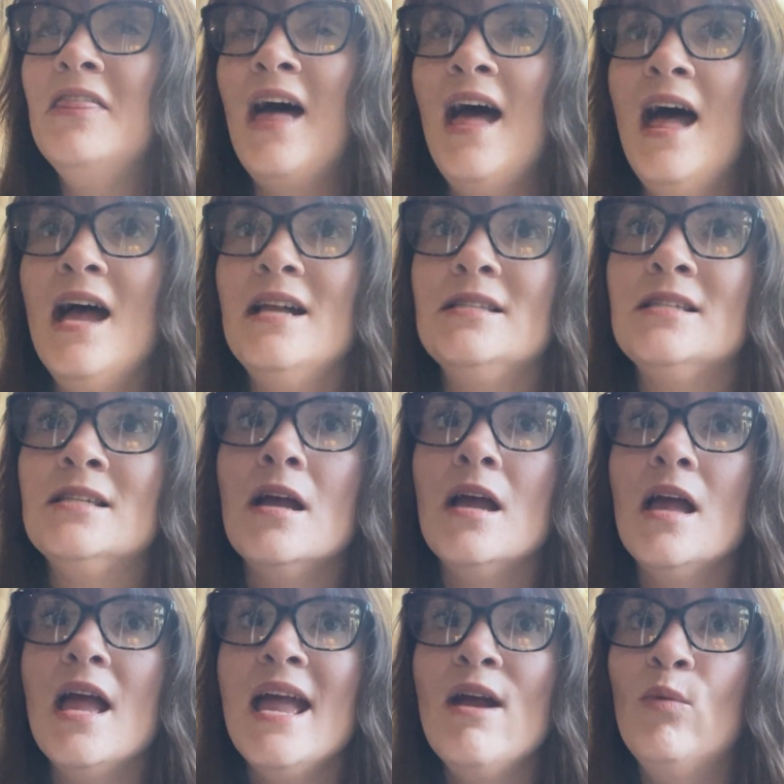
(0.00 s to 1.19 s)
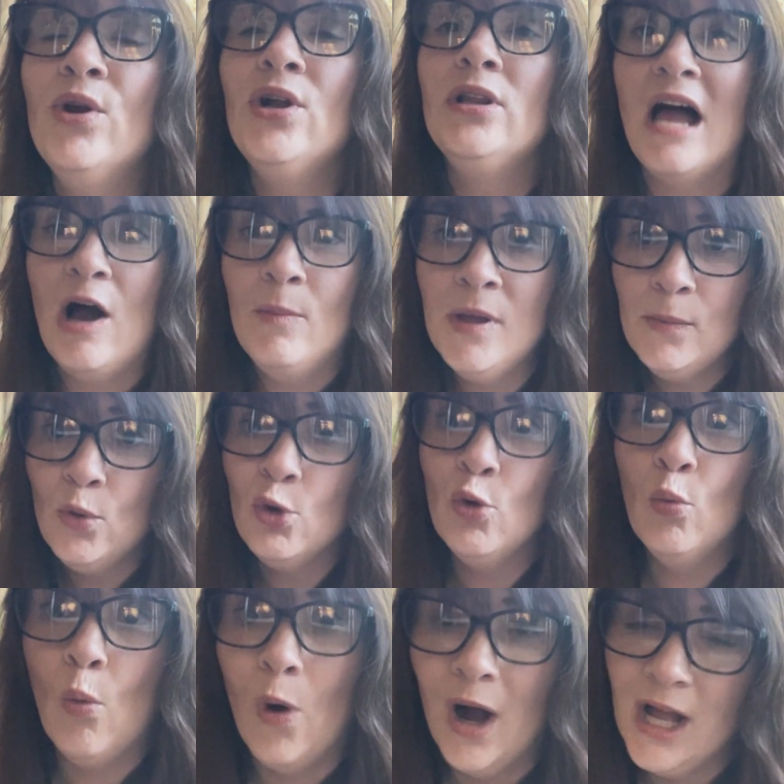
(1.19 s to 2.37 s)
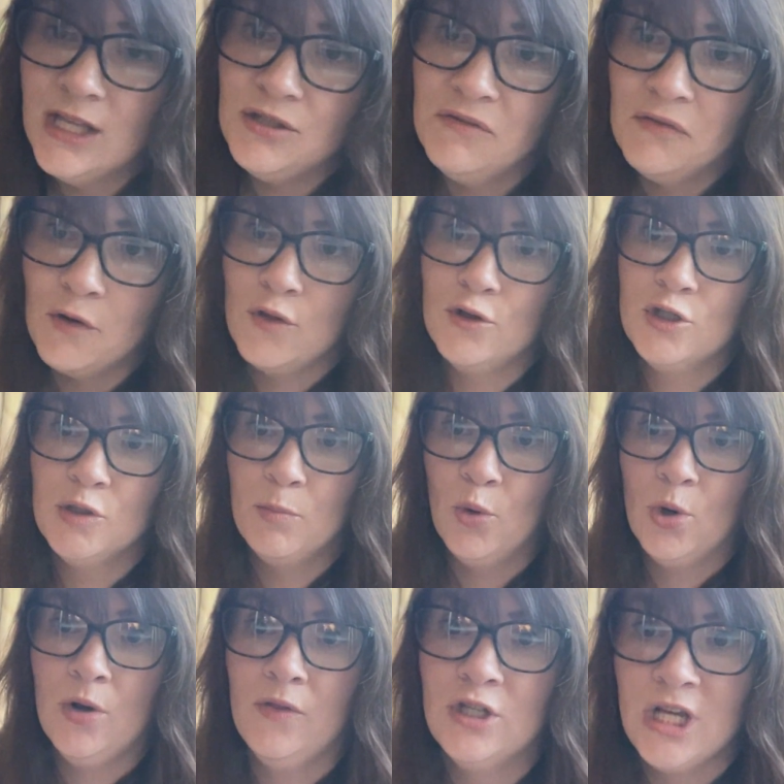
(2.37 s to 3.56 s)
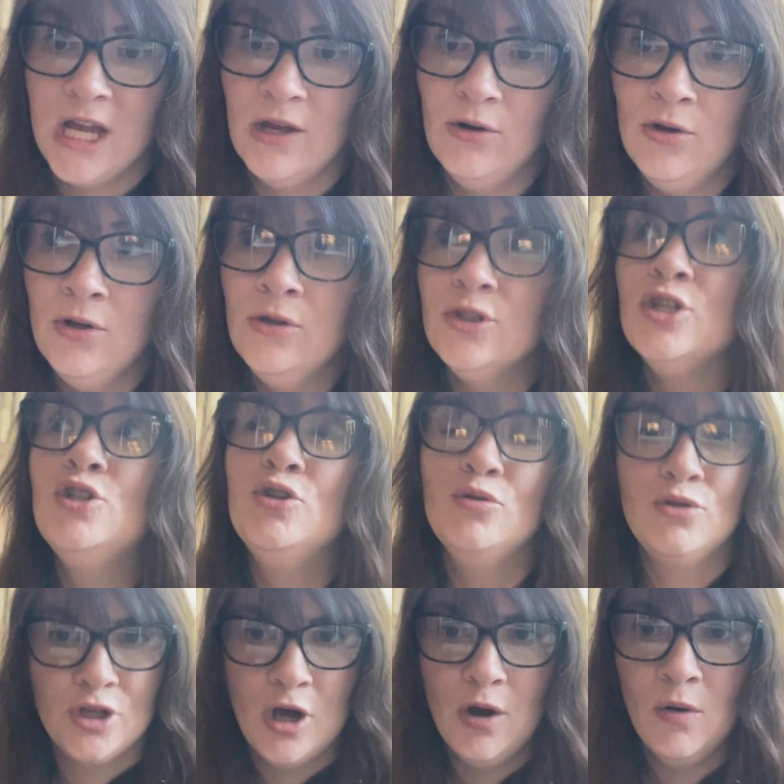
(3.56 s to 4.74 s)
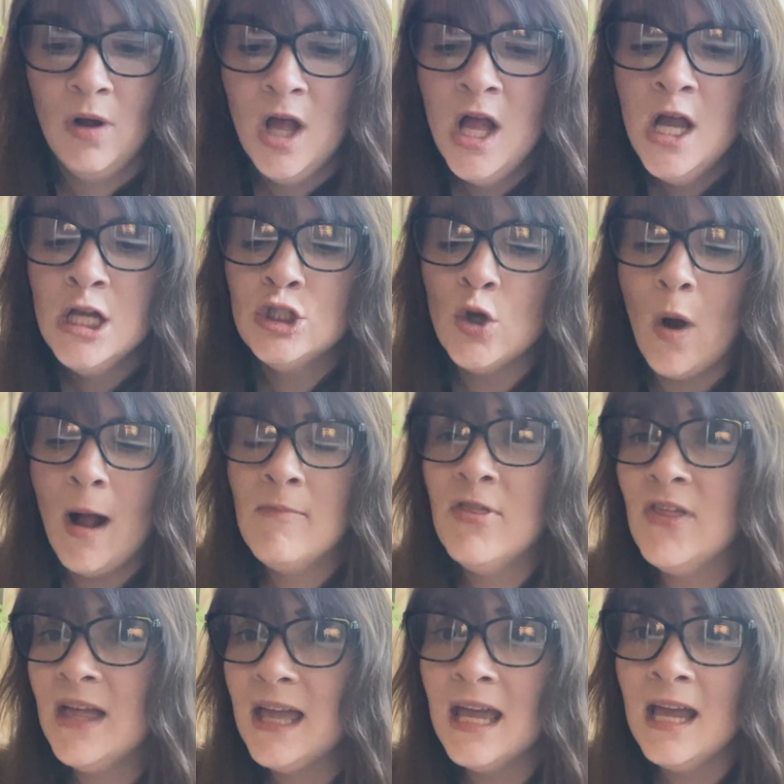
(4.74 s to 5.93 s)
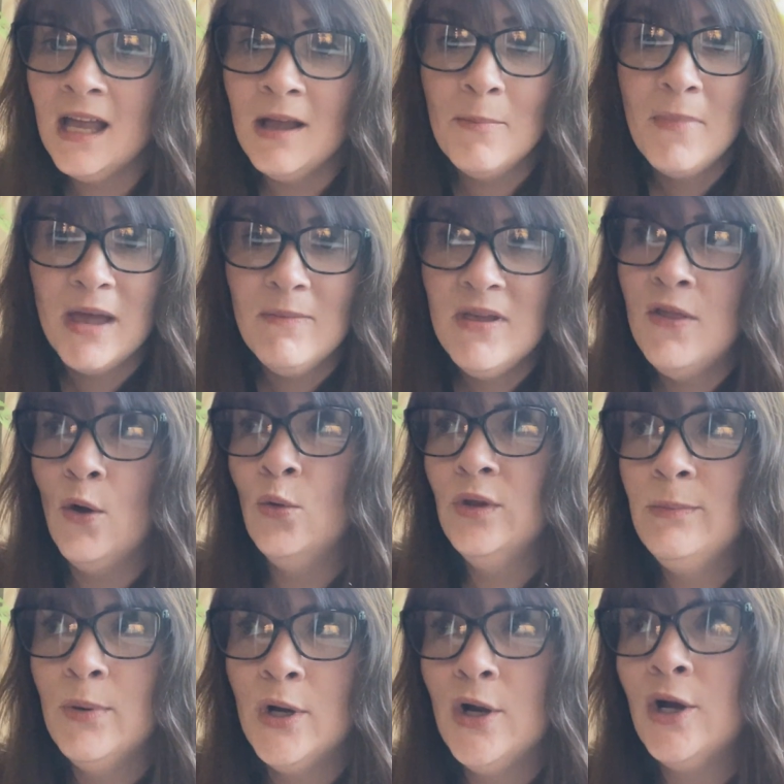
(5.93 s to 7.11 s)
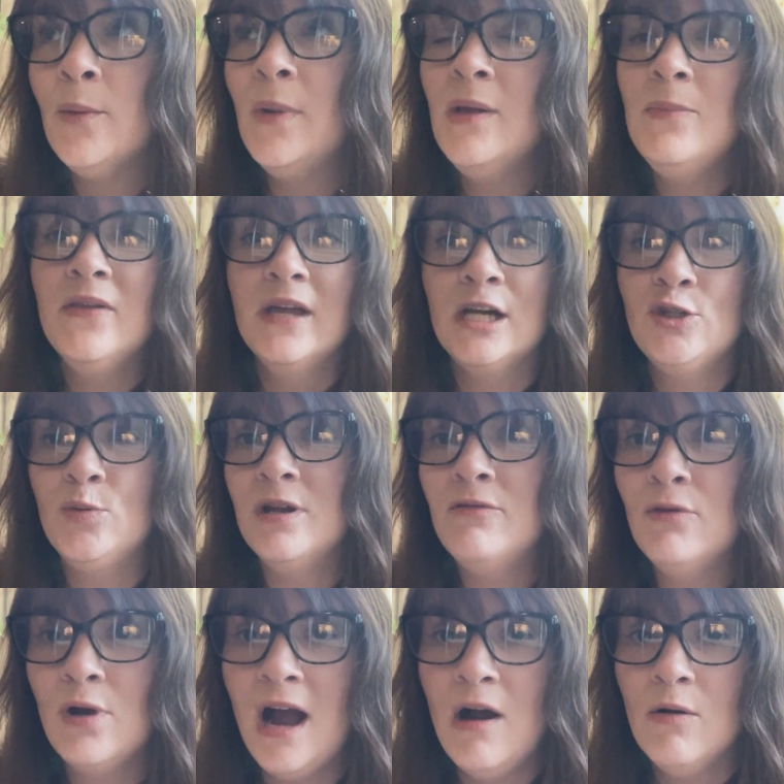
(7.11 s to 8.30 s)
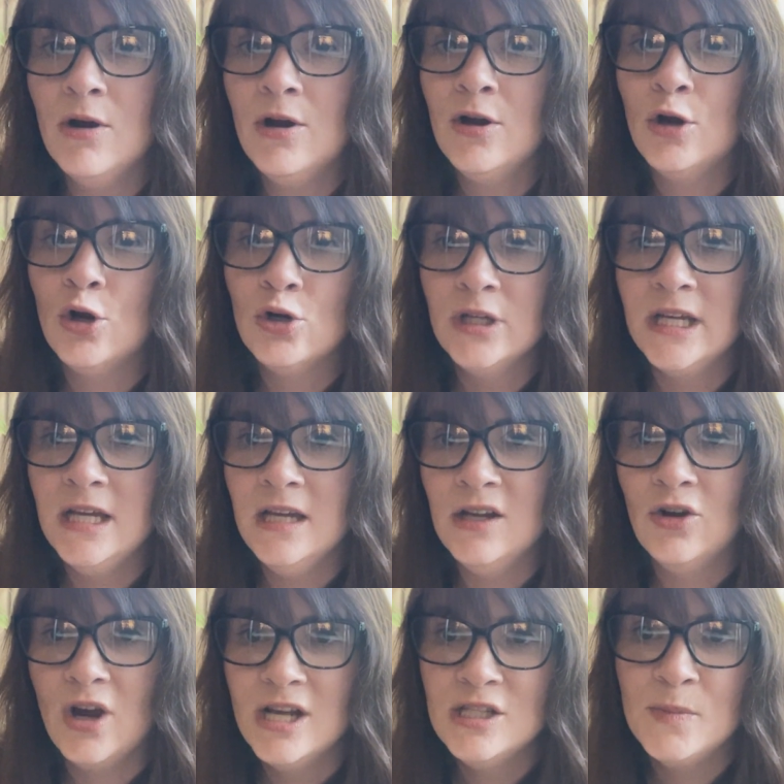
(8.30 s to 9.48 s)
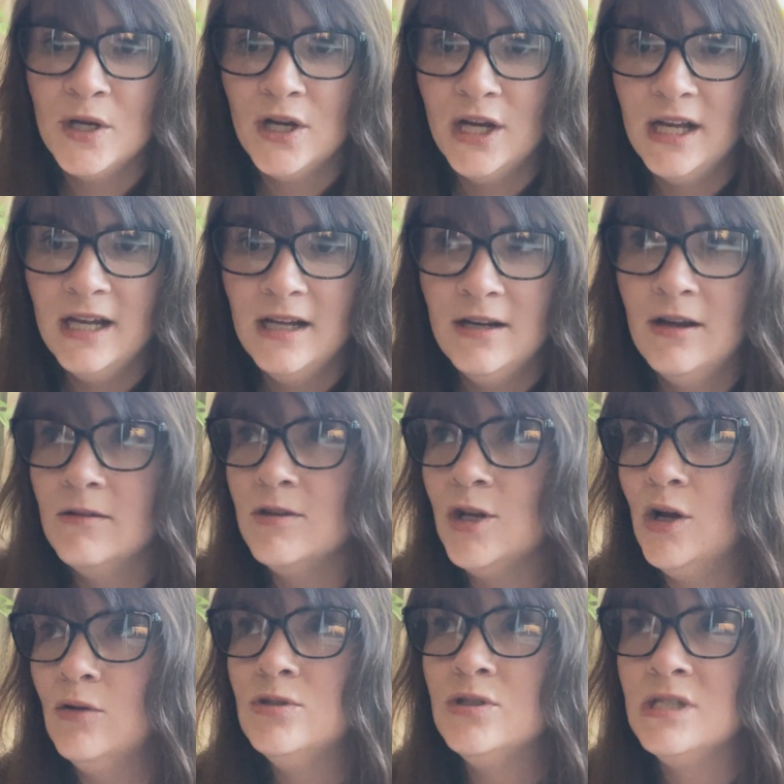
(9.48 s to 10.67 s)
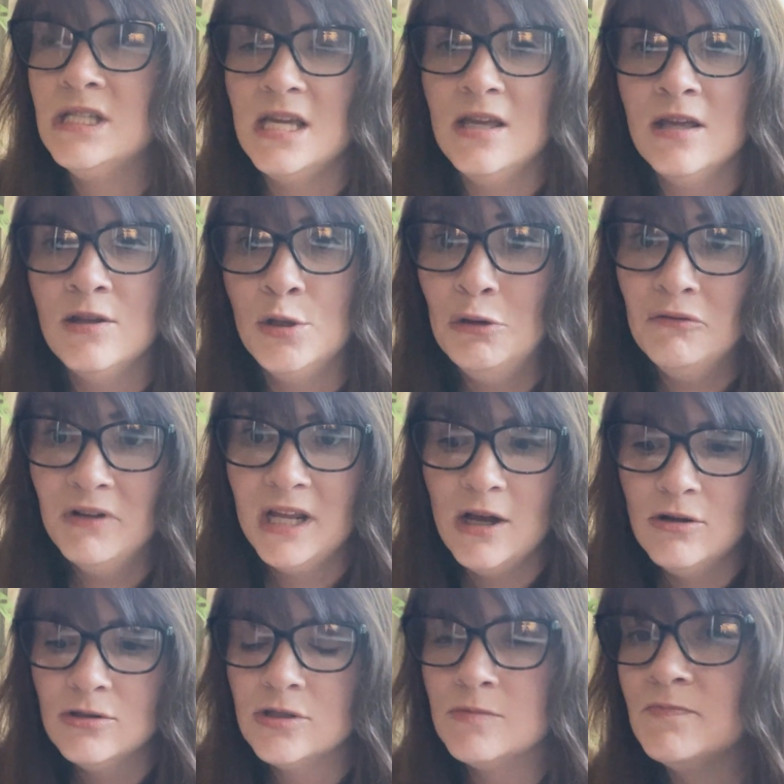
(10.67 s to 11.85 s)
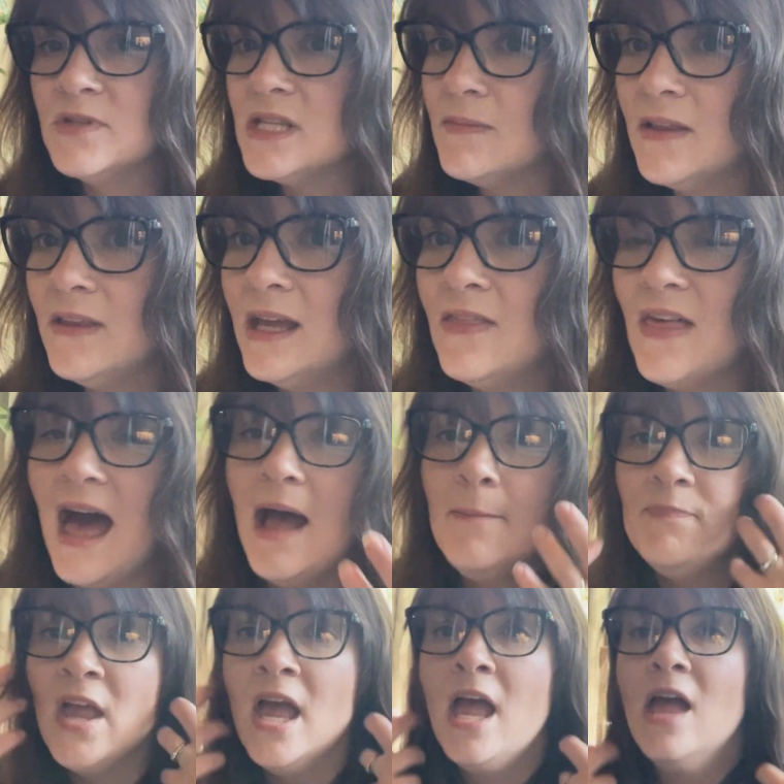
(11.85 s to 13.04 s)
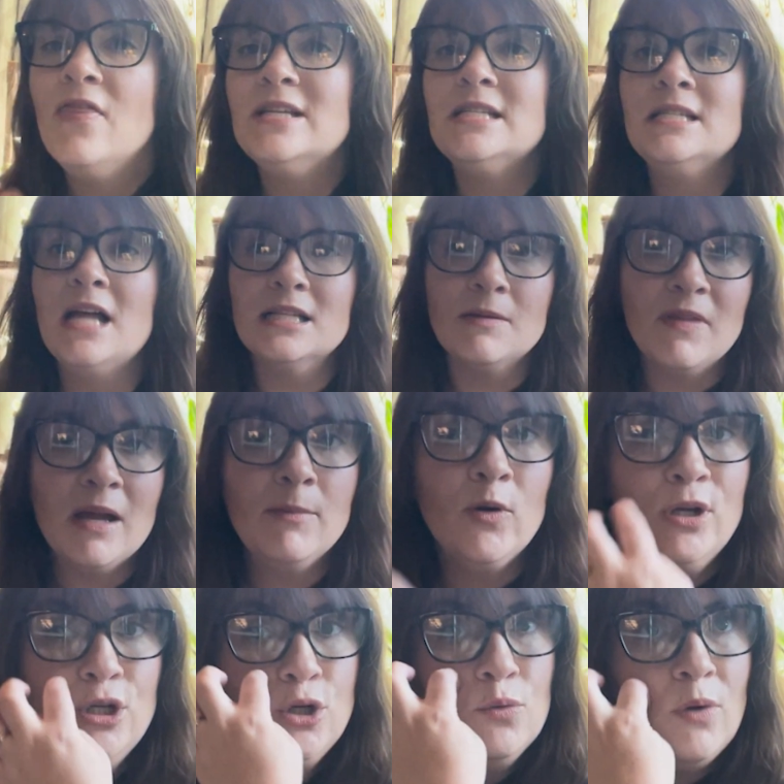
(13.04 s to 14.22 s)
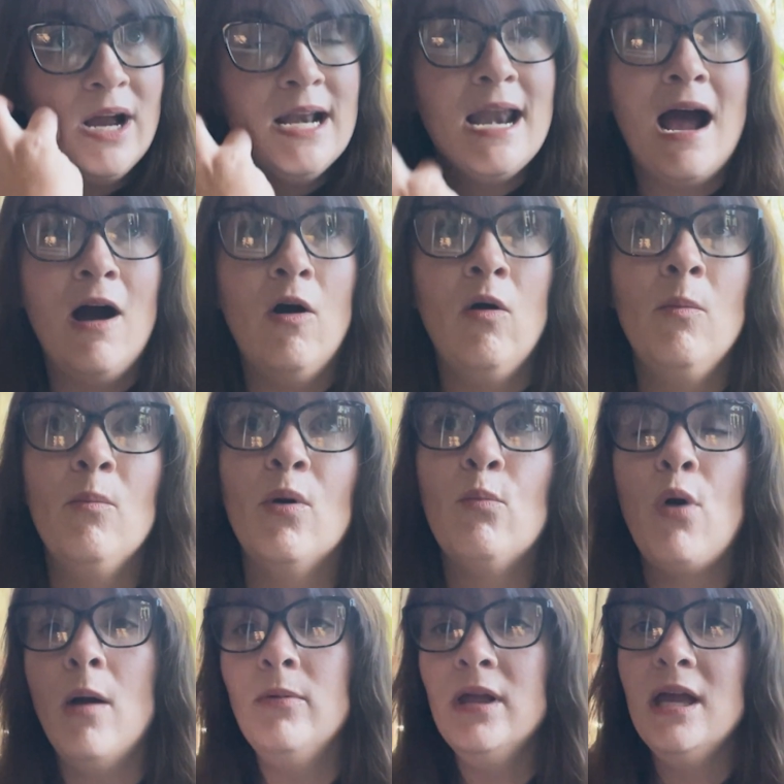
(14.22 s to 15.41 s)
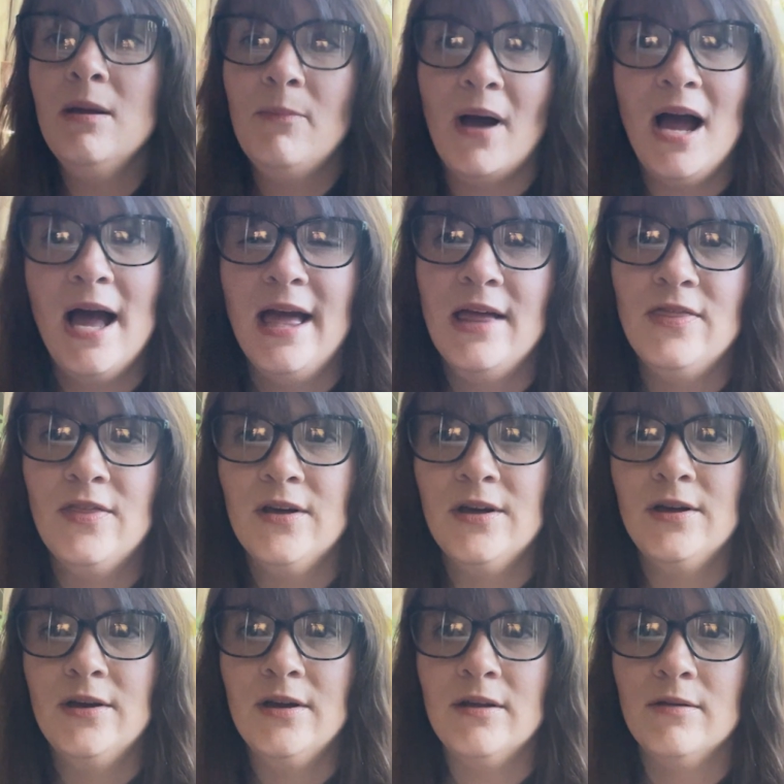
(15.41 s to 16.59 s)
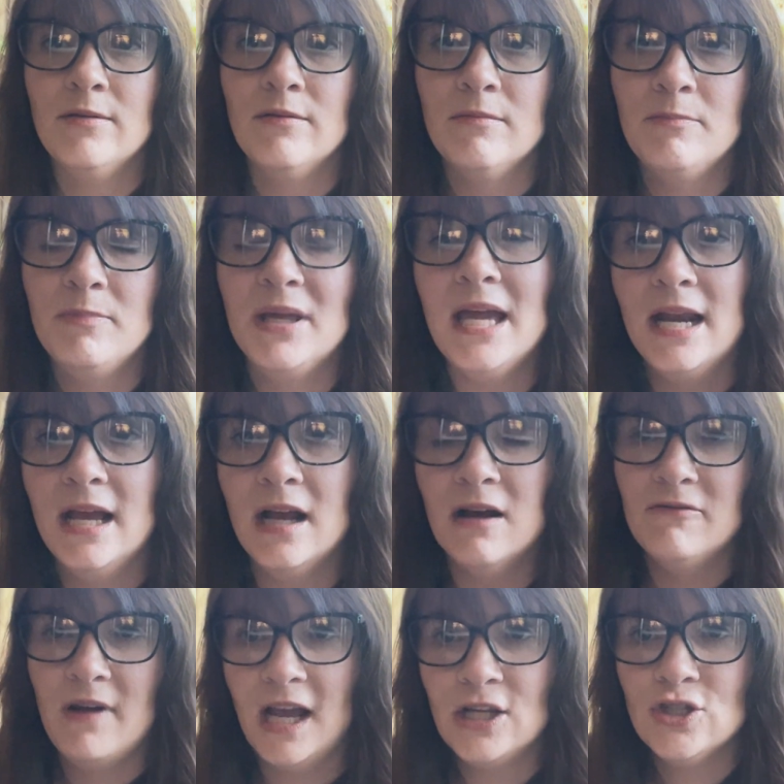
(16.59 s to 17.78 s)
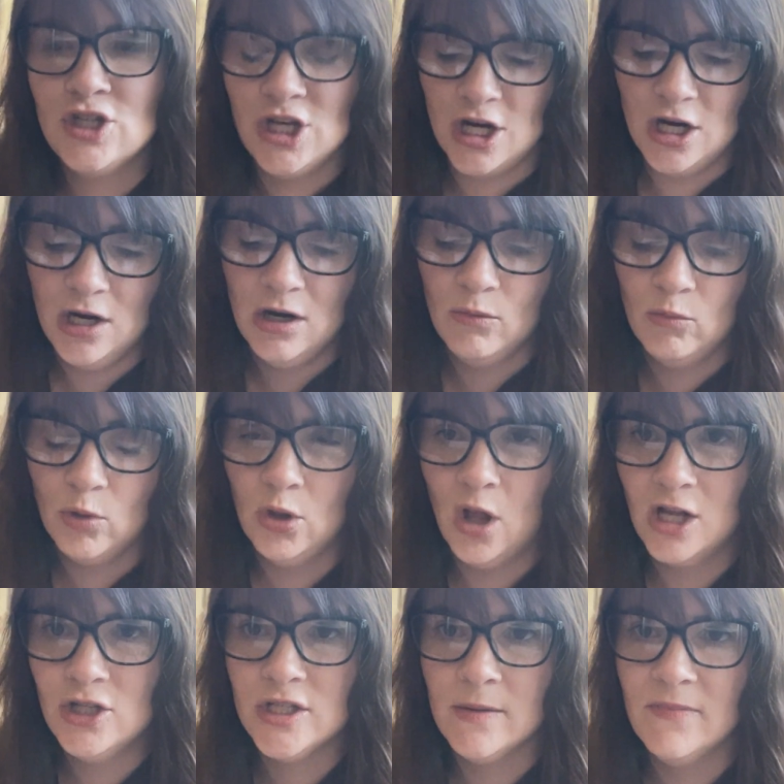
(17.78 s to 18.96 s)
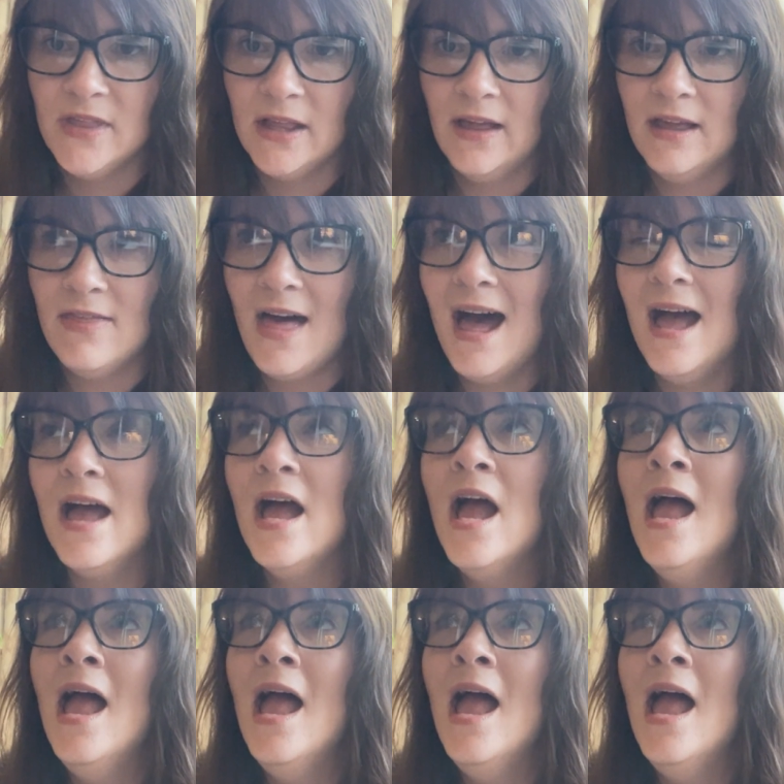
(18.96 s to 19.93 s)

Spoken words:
that it would allow people who want to further support the channel to do so. So I'm thinking maybe the only perk might be like a 24-hour early grace period, you know, to see new videos. Something like that. This is not something I'm going to do right now, but probably by the beginning of next year, we'll launch something like that.